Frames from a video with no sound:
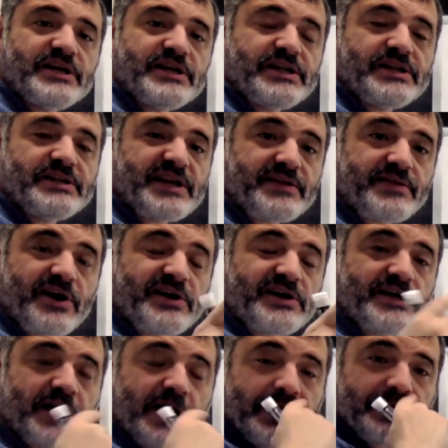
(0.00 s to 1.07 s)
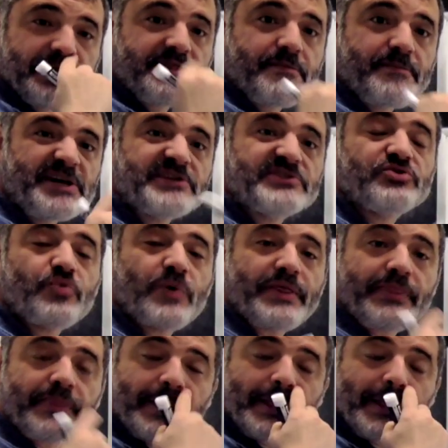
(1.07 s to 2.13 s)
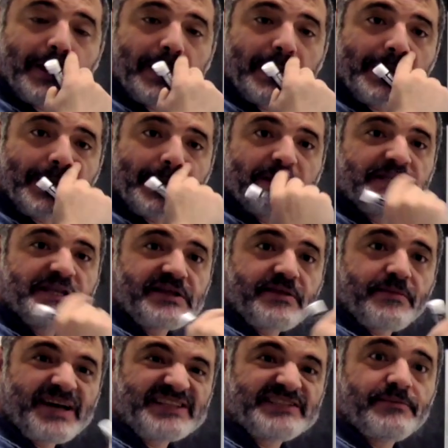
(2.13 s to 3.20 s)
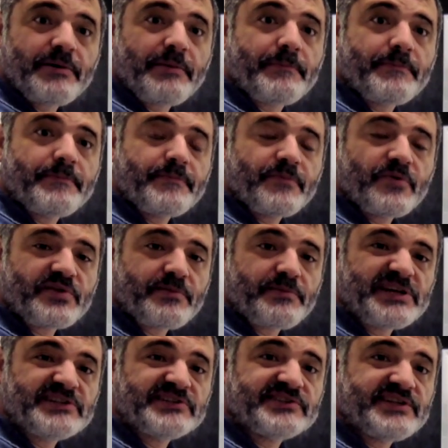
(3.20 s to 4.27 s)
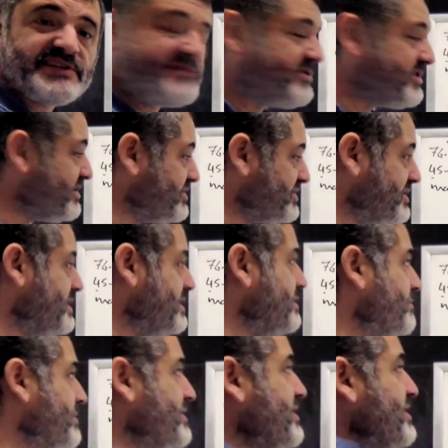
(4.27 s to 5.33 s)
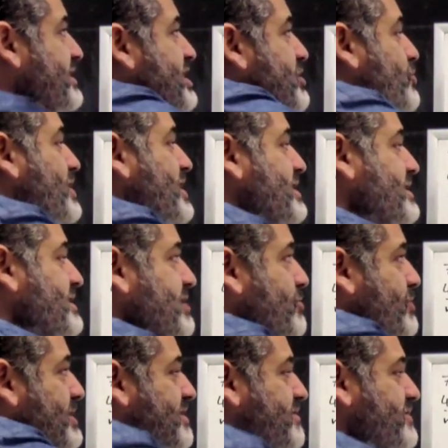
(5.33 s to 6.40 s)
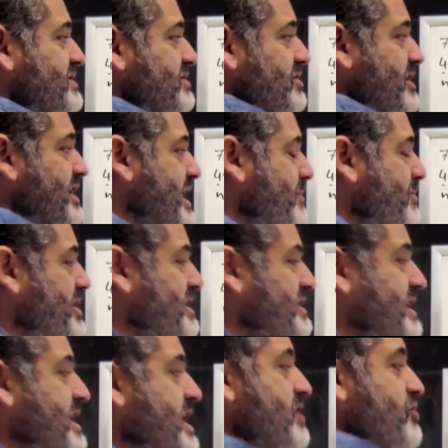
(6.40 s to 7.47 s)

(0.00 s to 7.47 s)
the biggest one. Take the maximum or the biggest difference. But they are equal difference. So I'm going to take